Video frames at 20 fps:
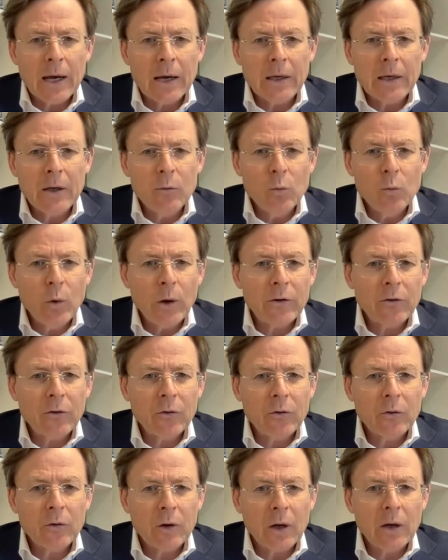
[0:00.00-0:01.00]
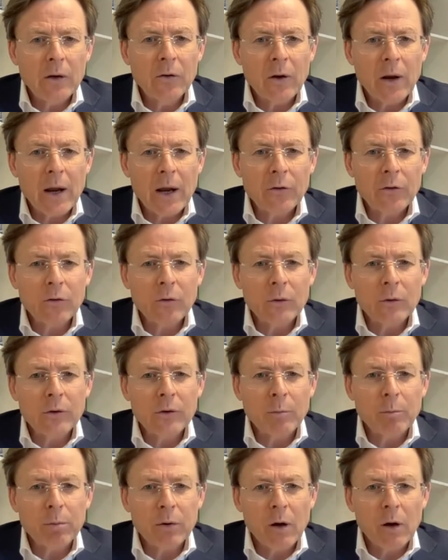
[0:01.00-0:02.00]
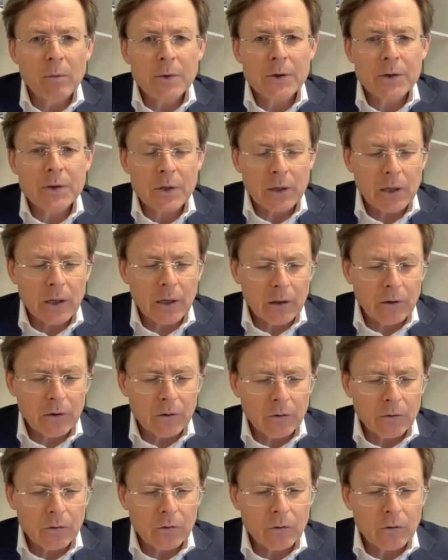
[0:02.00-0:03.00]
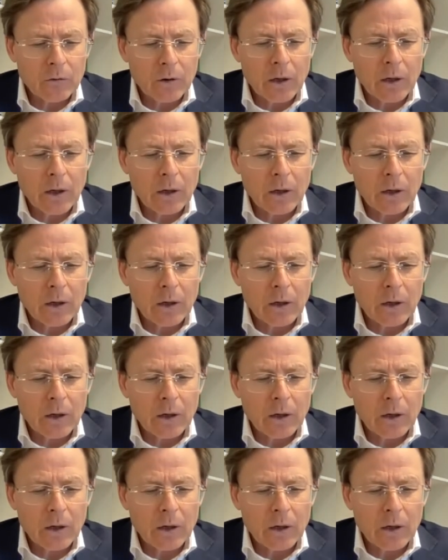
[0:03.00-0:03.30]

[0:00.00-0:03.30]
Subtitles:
in which international diplomacy is